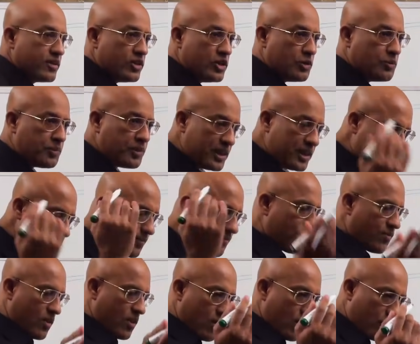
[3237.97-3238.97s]
gp
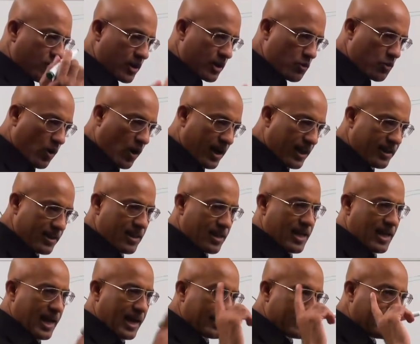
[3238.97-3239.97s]
41
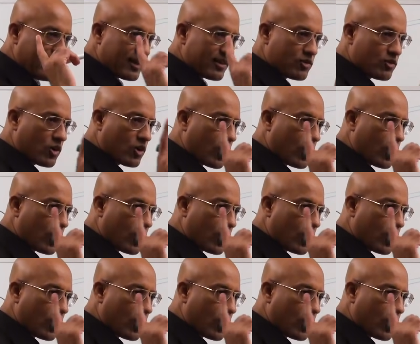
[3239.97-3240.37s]
and does